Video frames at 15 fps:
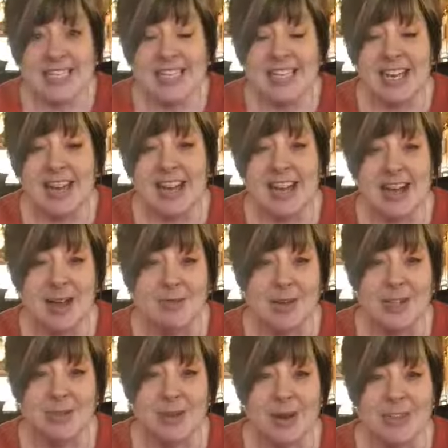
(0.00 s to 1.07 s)
Um, it's
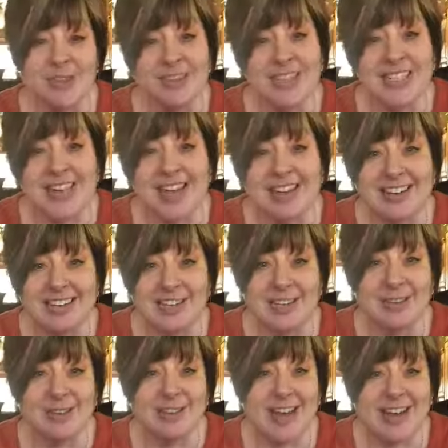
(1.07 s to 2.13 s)
one of the Vitality
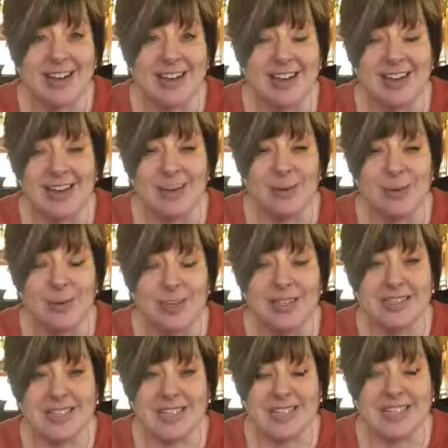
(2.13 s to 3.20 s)
uh, oils in
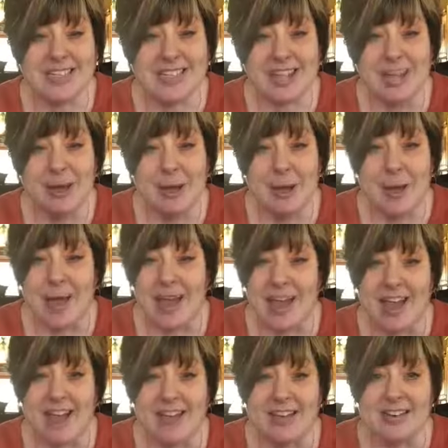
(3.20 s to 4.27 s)
it, and